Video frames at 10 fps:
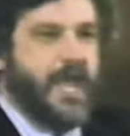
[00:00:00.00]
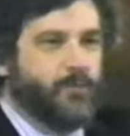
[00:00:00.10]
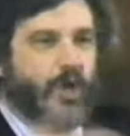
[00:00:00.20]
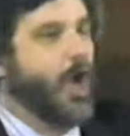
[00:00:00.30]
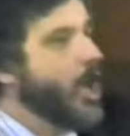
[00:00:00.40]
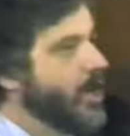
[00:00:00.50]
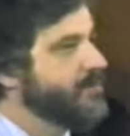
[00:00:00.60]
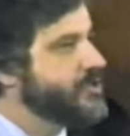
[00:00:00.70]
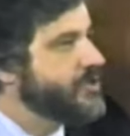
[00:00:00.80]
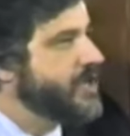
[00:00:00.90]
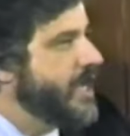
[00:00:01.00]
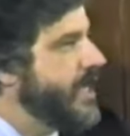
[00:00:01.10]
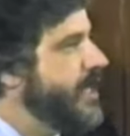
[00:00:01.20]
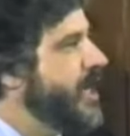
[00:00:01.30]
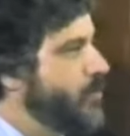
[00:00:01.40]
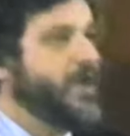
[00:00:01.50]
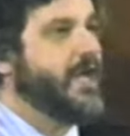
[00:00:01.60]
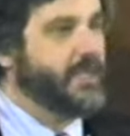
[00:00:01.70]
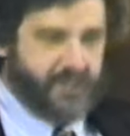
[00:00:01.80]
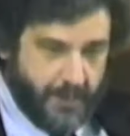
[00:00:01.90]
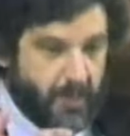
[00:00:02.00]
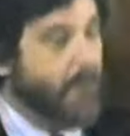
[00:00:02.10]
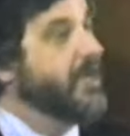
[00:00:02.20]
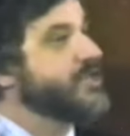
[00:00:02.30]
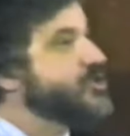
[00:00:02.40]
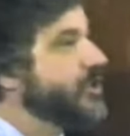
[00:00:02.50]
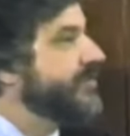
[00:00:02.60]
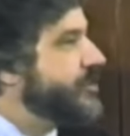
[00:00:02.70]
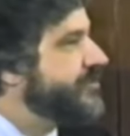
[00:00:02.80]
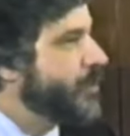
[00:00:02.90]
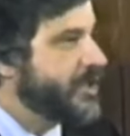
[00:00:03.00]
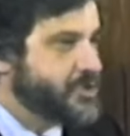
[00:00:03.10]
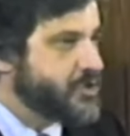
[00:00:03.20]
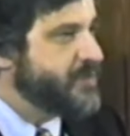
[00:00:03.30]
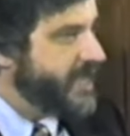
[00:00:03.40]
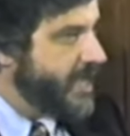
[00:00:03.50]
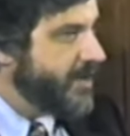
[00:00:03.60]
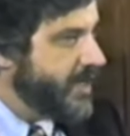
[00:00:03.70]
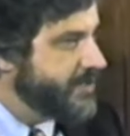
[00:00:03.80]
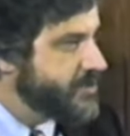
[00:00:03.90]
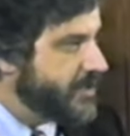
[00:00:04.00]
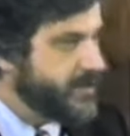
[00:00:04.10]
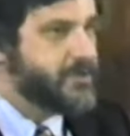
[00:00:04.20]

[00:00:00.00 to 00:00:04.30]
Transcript: It will harm society and we, it is a public service for us to speak out against it.